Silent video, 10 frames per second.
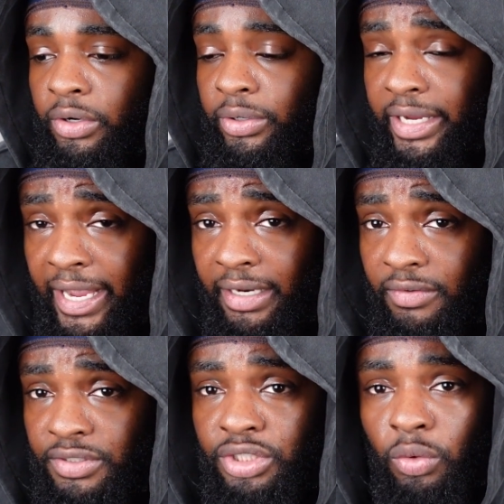
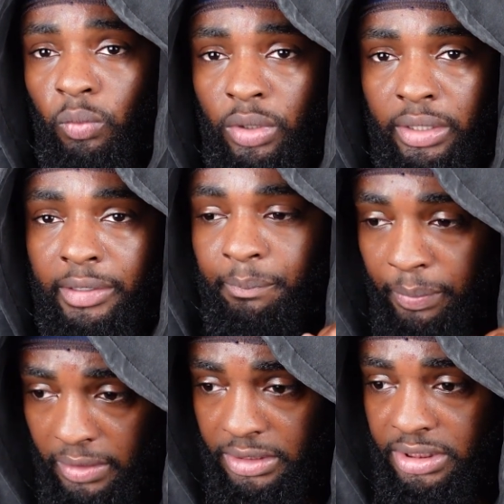creatives to really
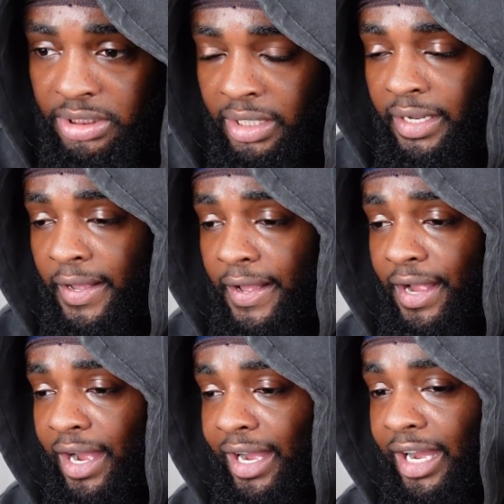push
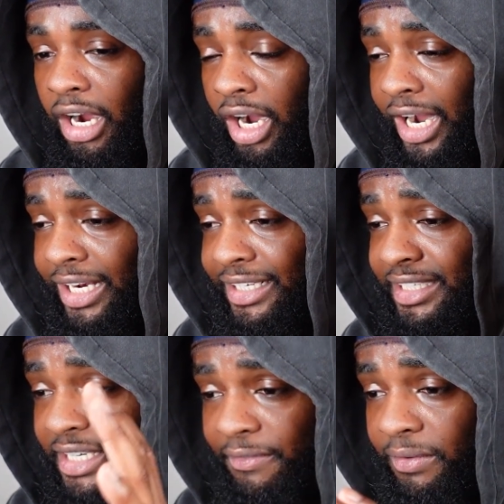a
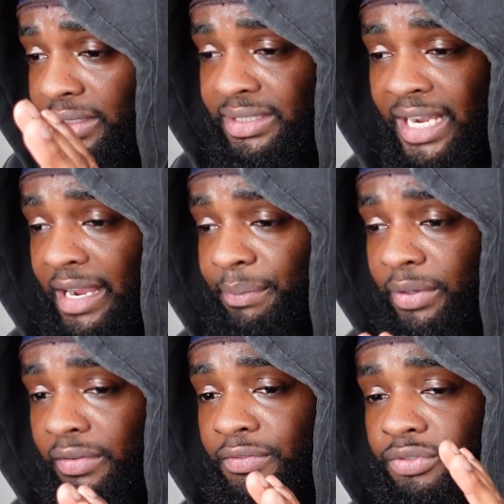different type
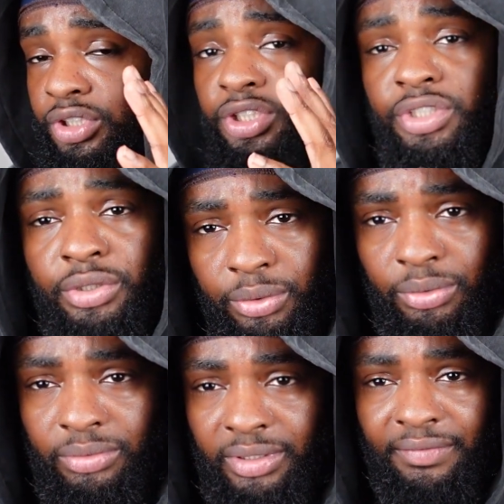of
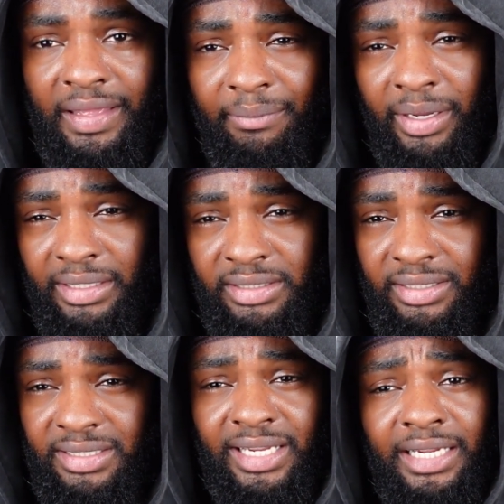shoe, if that makes
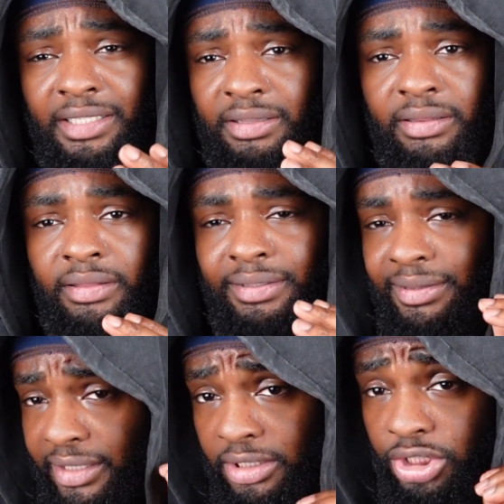sense. Like
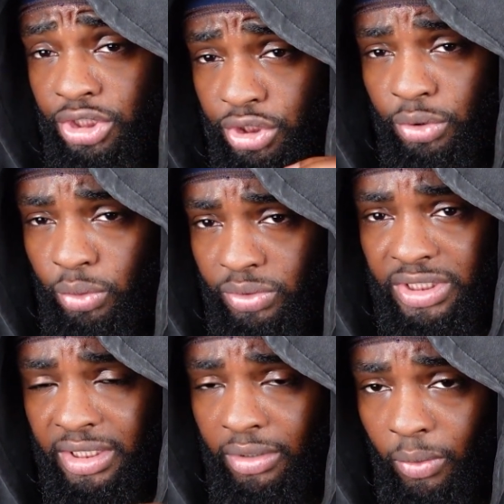this shoe
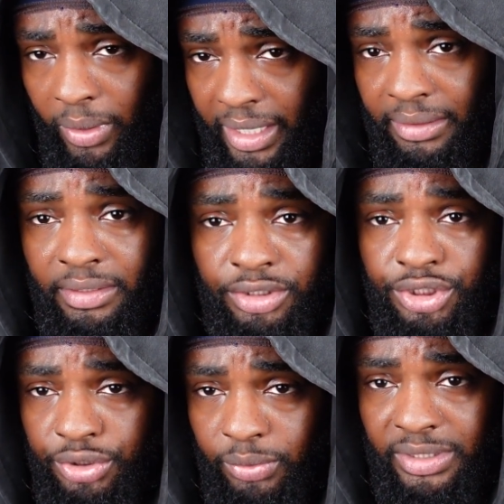silhouette, the
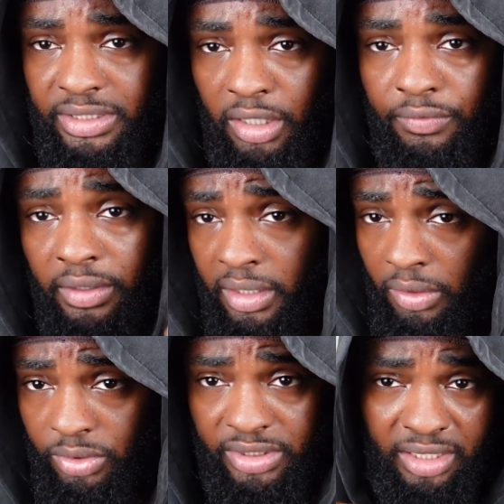shoe itself, the
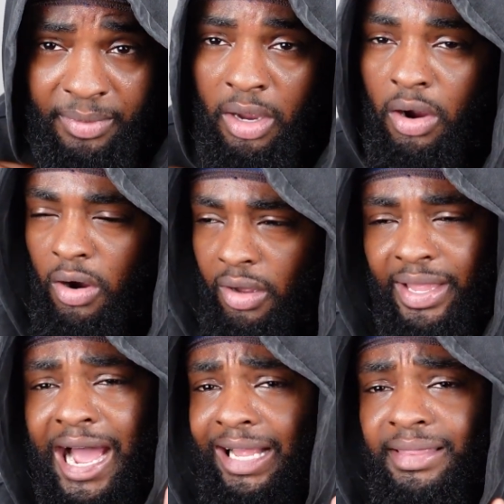color scheme, all
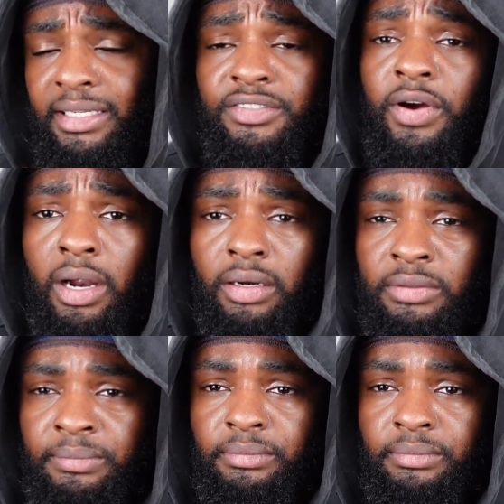that, I think is fire.